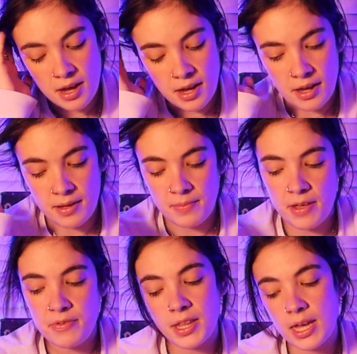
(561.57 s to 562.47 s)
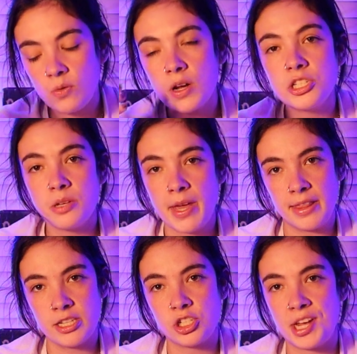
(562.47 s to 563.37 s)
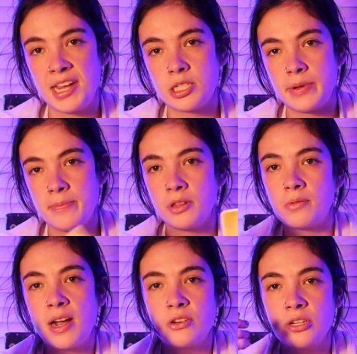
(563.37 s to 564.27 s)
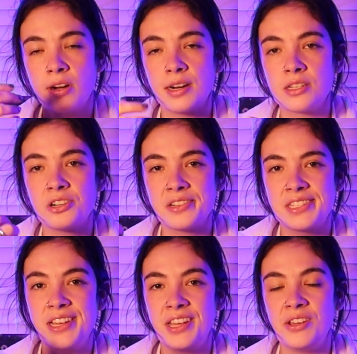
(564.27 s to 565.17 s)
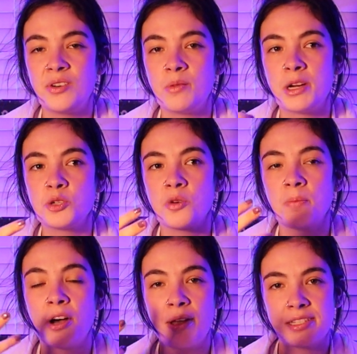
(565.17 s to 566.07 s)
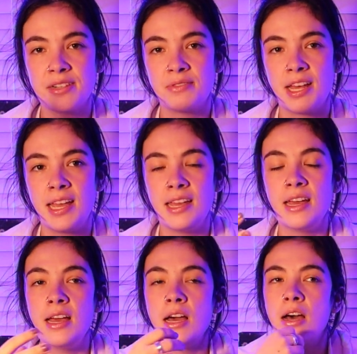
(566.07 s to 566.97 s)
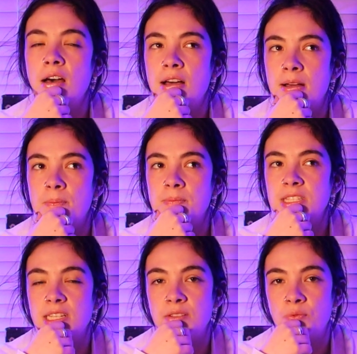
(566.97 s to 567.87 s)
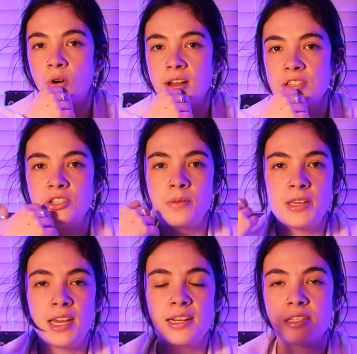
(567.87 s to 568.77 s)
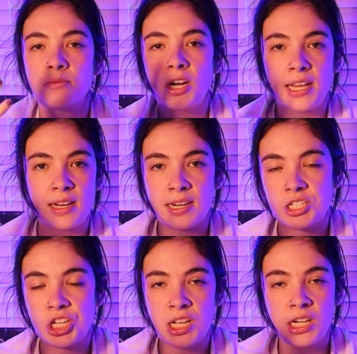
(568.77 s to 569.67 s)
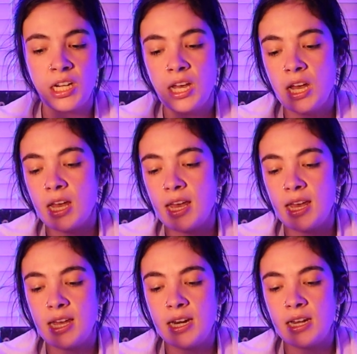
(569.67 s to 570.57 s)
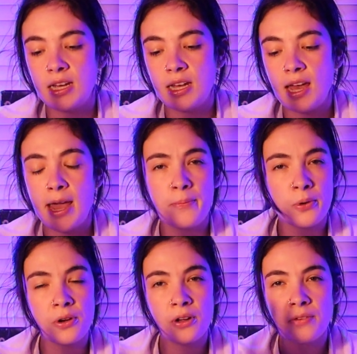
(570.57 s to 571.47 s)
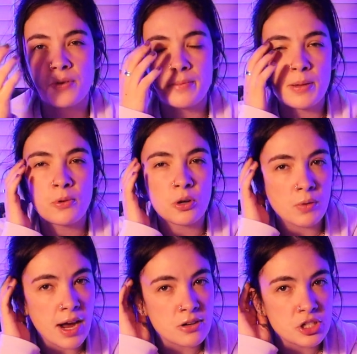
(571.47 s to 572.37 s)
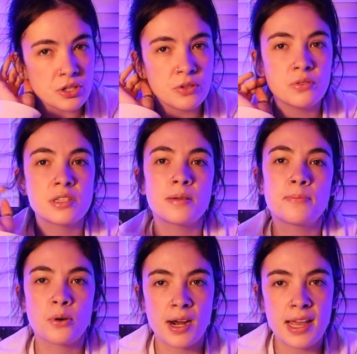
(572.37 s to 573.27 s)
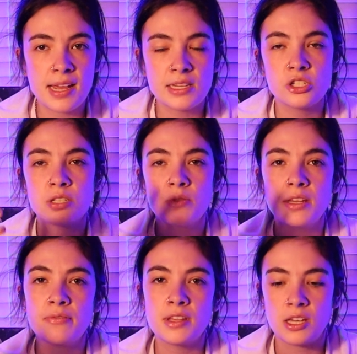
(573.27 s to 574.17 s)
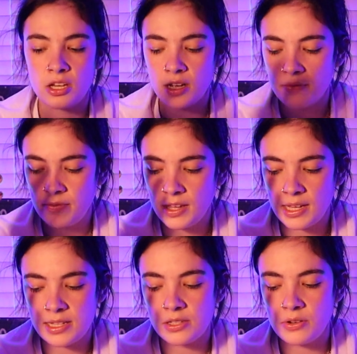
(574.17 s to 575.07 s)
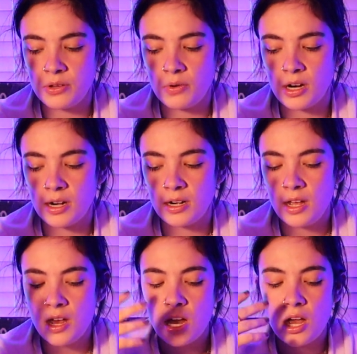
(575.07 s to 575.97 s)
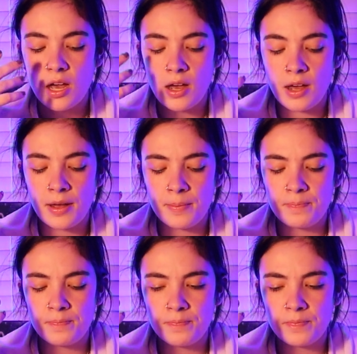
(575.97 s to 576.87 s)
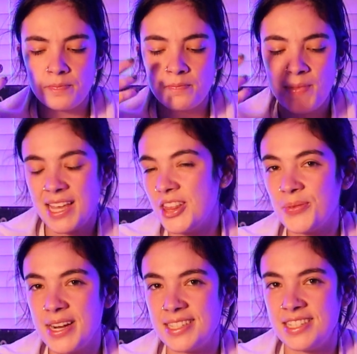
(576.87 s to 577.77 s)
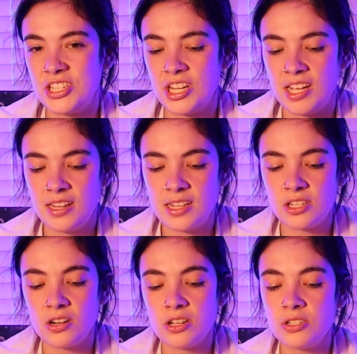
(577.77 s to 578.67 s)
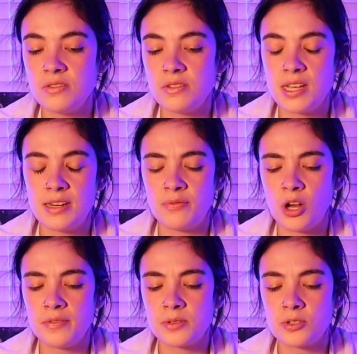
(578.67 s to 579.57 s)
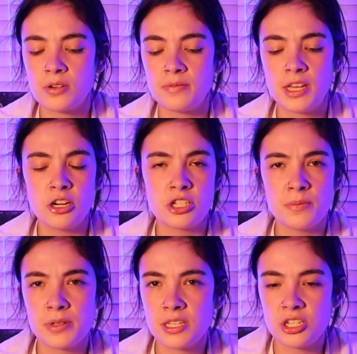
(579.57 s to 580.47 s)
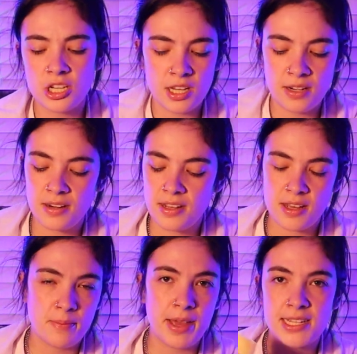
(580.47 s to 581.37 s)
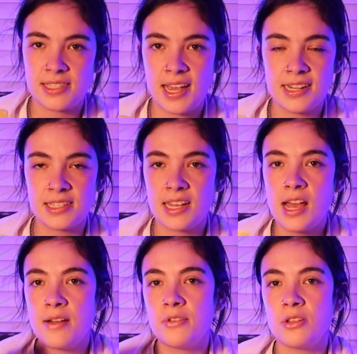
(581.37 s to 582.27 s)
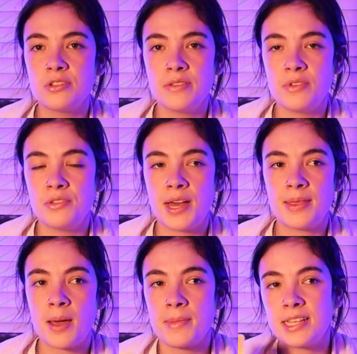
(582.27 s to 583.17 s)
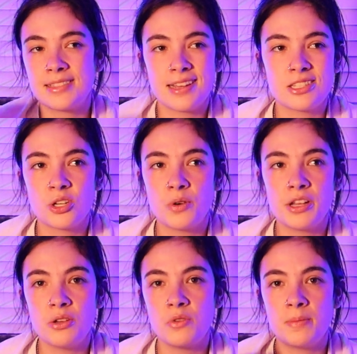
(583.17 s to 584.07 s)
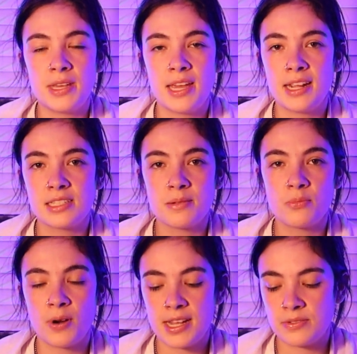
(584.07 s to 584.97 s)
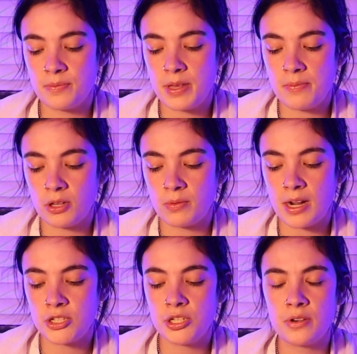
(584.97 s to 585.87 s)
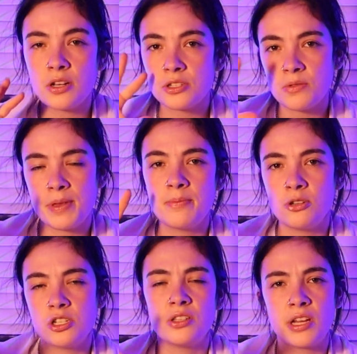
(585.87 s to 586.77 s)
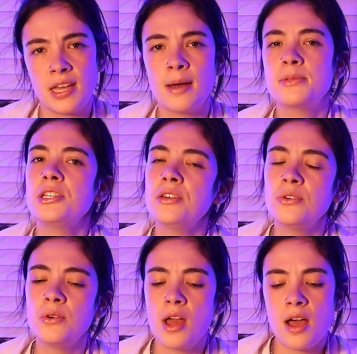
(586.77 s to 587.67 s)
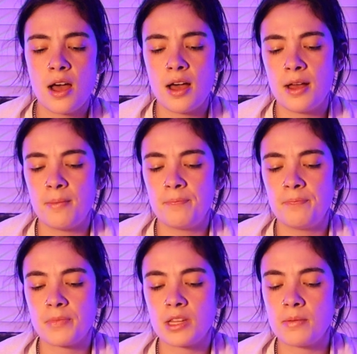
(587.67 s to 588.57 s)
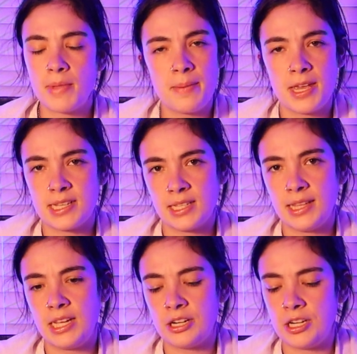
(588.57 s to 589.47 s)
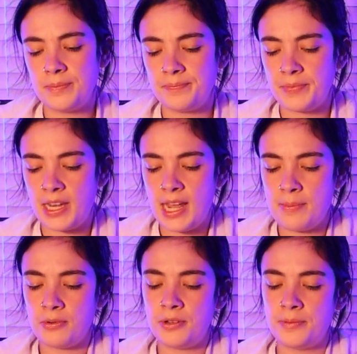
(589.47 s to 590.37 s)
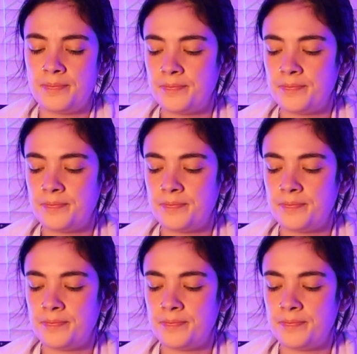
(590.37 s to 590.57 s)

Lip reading: I feel like once you make this change, people around you are going to start seeing you in a much more positive light. 6 of Wands, you could be getting some recognition in April from people around you, some praise, just really feeling good and feeling as though you are making the right decision. This could also involve some sort of leadership position. Makes sense. For those of you that makes sense, to where you would be getting some praise from people around you, and also people just looking up to you, maybe as a leader in April.